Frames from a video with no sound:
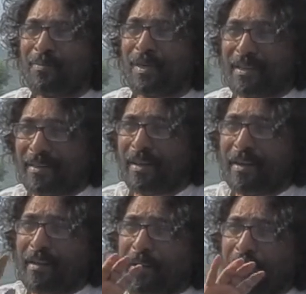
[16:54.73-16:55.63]
But
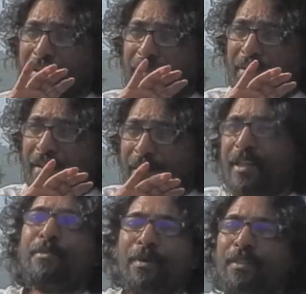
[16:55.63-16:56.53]

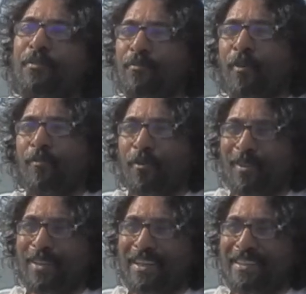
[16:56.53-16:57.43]
irrespective of
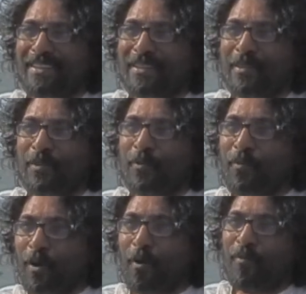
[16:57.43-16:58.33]
all that, you
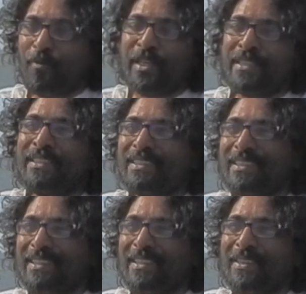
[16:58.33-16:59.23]
will always
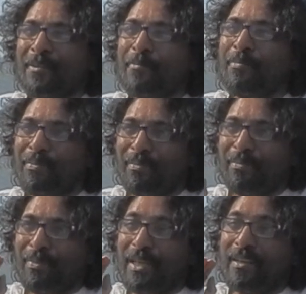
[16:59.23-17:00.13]

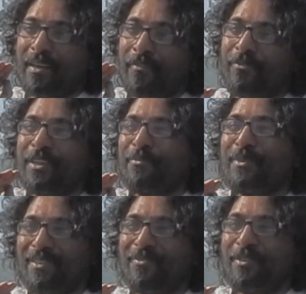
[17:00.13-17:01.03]
be
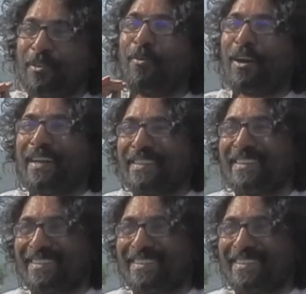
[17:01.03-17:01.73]
comfortable with your writing.